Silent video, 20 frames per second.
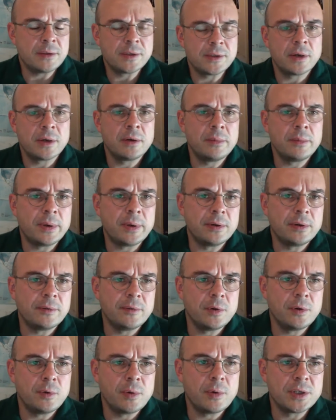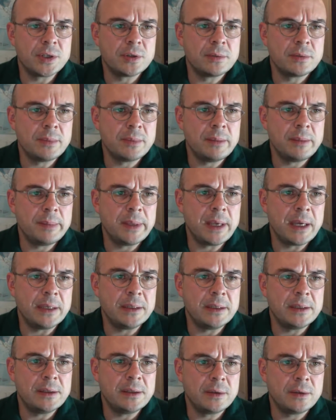the second part of the question, maybe I
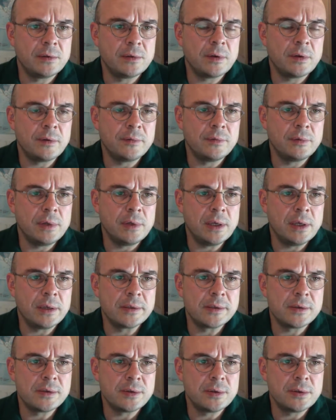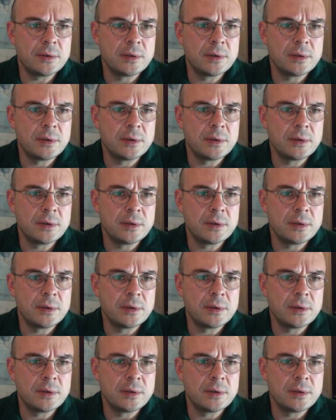did not fully answer,